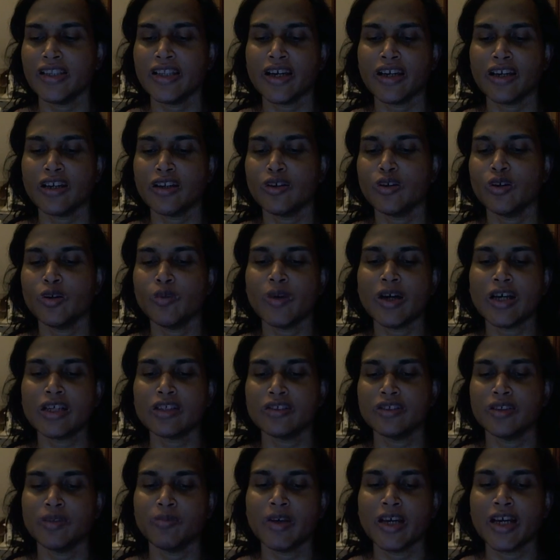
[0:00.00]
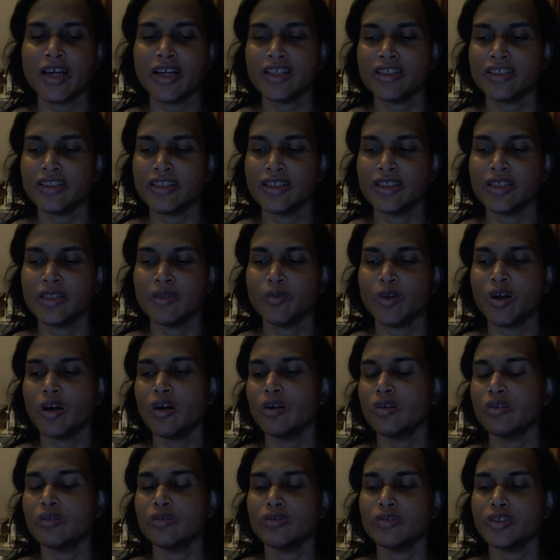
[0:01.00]
I can go back to the bank and tell them,
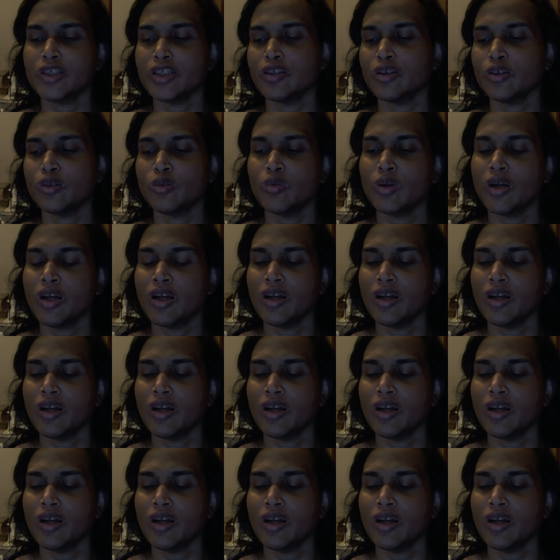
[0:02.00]
"Oh, you know,